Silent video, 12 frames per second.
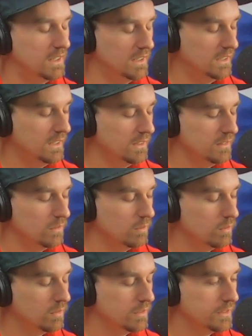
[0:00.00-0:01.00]
uh,
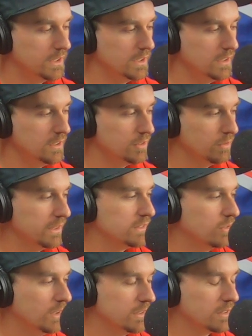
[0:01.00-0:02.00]
the
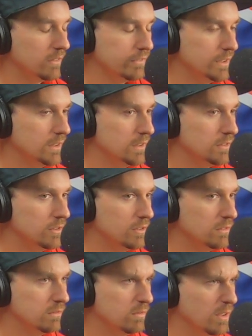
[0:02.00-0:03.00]
director, I think, of the
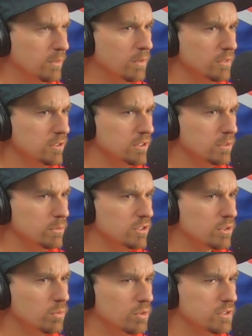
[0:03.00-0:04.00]
New- Vodafone New Zealand
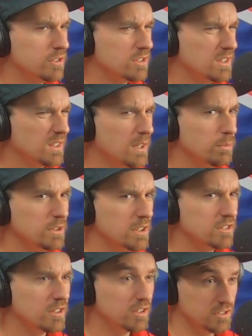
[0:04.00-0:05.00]
Music Awards Yeah. a couple of
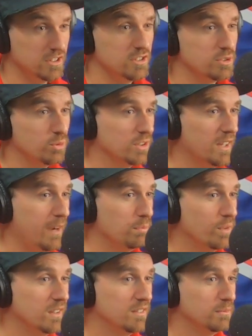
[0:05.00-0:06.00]
years ago because I used to work at
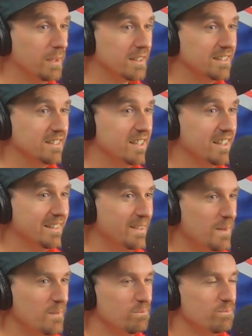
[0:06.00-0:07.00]
APRA Oh back yeah, in the dope, day.
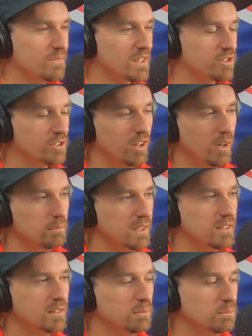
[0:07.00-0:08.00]
dope. So I
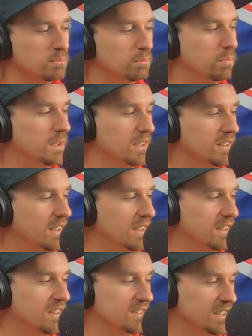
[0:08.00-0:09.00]
met him. But
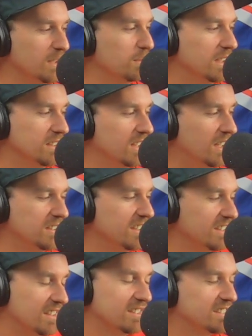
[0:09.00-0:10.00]
uh, yeah, man, I
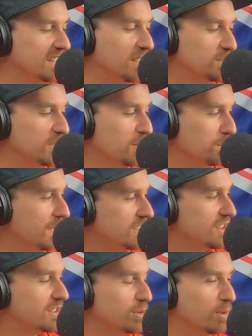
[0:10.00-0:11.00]
think I, if you could
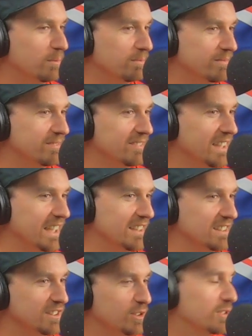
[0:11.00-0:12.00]
pitch it to him
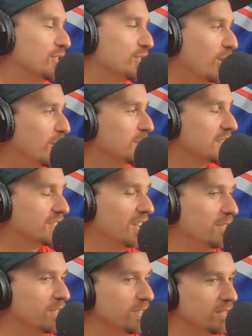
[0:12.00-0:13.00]
and you could show him the
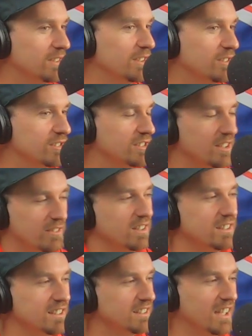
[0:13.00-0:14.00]
cipher videos and stuff,
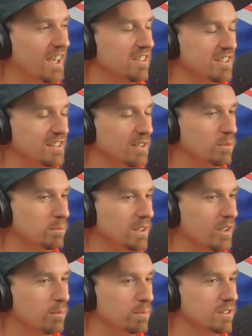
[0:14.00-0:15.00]
I think Yeah. I think they would
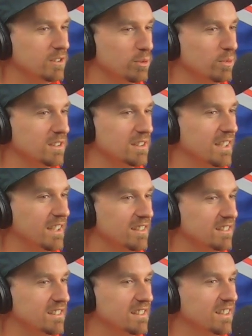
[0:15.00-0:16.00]
be open to doing it. Eh?
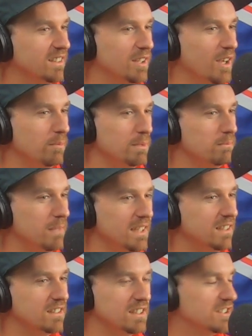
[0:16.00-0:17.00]
Oh yeah, I would be
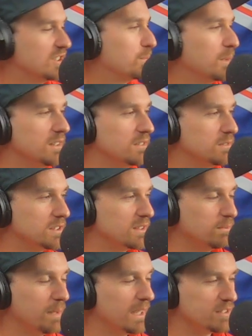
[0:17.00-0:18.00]
mean, and then just bring
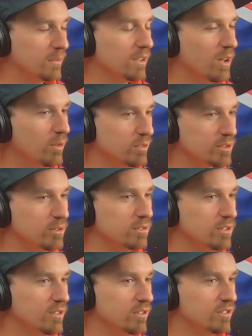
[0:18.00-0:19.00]
back some of the old school
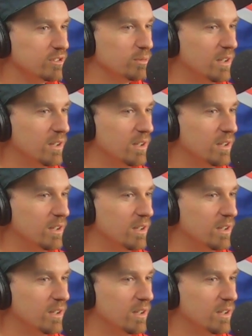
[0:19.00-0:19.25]
dudes as